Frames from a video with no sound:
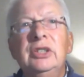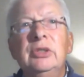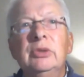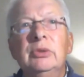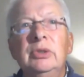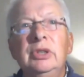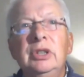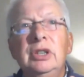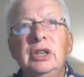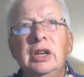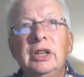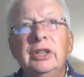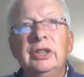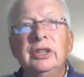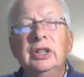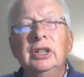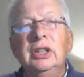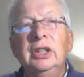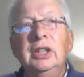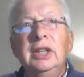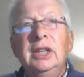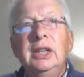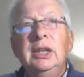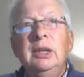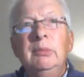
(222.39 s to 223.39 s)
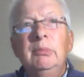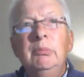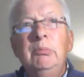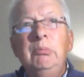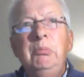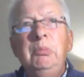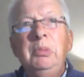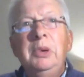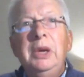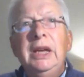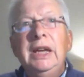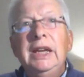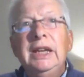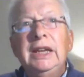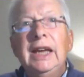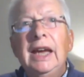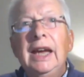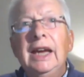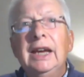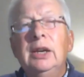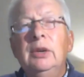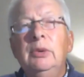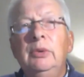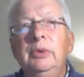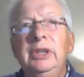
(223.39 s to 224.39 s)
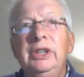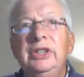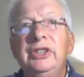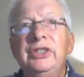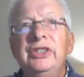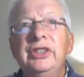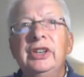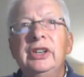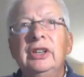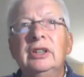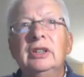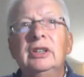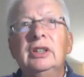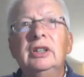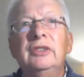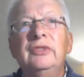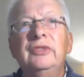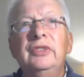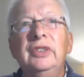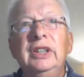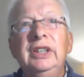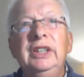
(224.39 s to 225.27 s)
to another big equity sell off.